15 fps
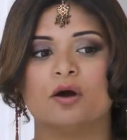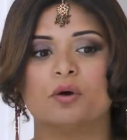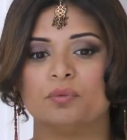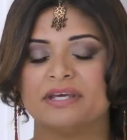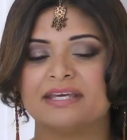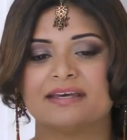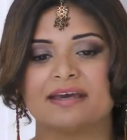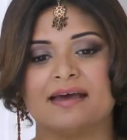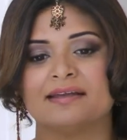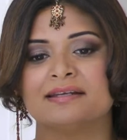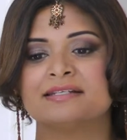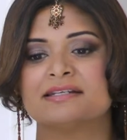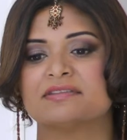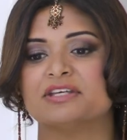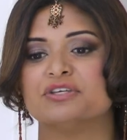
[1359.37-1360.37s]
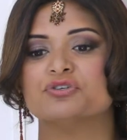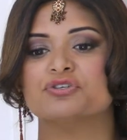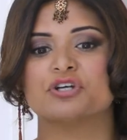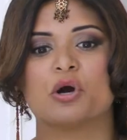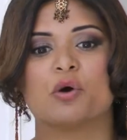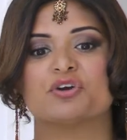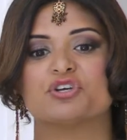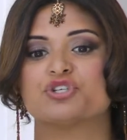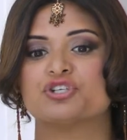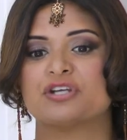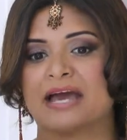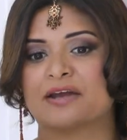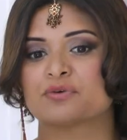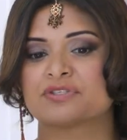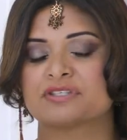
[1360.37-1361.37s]
a weekend, that you can go and
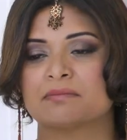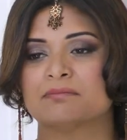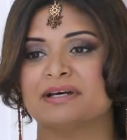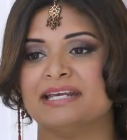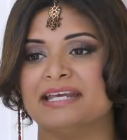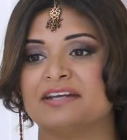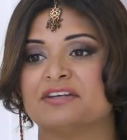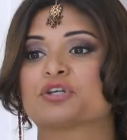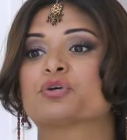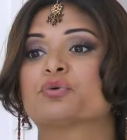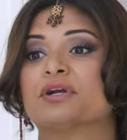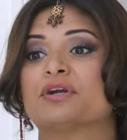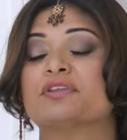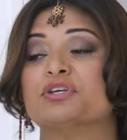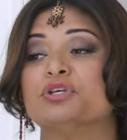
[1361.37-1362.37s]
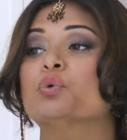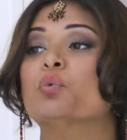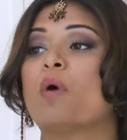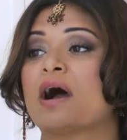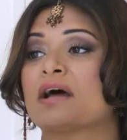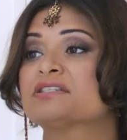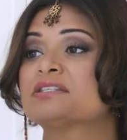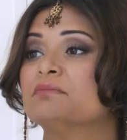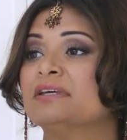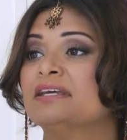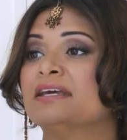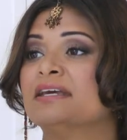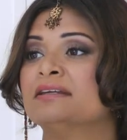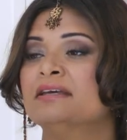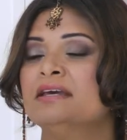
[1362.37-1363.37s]
shadow somebody in a career that you want to
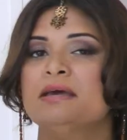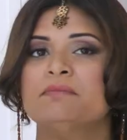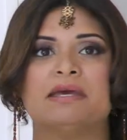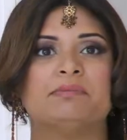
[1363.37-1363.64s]
be in.